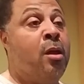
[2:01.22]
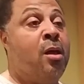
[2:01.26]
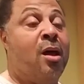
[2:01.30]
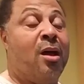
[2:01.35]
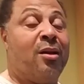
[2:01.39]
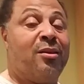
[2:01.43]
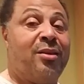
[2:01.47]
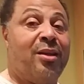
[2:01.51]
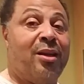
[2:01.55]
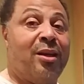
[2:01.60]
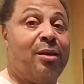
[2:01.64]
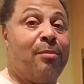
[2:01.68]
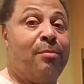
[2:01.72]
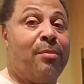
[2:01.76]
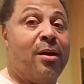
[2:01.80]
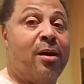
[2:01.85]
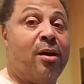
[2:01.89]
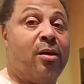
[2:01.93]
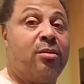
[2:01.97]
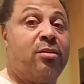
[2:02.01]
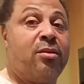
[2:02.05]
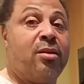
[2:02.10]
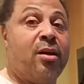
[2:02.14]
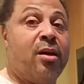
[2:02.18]
I'll take
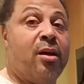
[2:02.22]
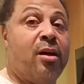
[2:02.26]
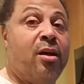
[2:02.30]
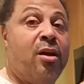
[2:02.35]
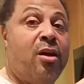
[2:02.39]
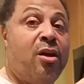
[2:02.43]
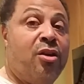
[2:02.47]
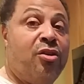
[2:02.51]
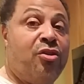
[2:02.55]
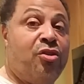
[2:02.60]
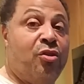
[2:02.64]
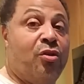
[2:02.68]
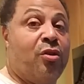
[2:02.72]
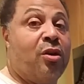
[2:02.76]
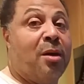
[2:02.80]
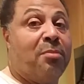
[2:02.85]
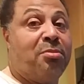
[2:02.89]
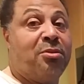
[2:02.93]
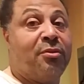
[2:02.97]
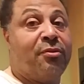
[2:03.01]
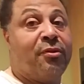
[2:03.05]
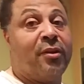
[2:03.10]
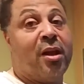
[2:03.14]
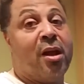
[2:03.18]
about 2
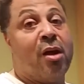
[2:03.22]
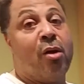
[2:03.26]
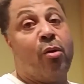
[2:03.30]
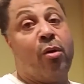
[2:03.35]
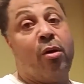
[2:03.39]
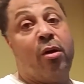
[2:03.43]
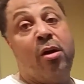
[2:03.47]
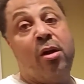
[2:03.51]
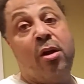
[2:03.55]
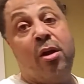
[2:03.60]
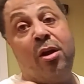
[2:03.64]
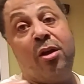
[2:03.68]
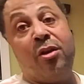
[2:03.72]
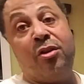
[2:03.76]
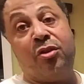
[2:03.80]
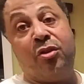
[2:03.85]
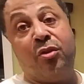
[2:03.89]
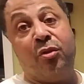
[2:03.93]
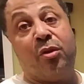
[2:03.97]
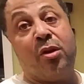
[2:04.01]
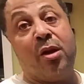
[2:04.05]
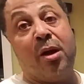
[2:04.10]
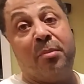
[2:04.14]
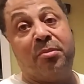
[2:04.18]
cups of flour,
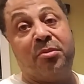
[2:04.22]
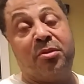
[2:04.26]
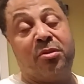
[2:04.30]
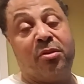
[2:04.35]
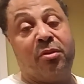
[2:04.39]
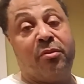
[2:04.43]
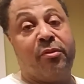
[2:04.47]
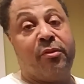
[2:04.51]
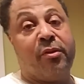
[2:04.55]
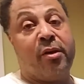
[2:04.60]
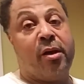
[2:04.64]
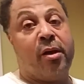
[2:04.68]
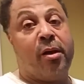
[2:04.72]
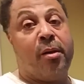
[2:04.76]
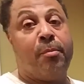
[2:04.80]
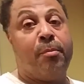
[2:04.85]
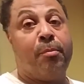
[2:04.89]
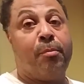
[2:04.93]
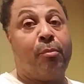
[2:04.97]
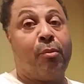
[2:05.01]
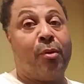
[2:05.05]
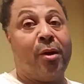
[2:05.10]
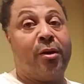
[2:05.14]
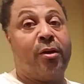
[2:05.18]
2 cups
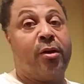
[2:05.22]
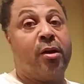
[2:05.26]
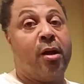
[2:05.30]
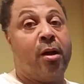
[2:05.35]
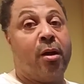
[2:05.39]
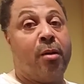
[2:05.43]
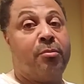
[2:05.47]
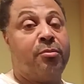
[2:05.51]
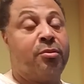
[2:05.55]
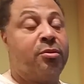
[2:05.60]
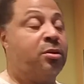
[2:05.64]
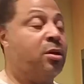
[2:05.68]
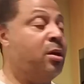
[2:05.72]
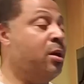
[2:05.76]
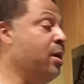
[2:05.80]
of breadcrumbs,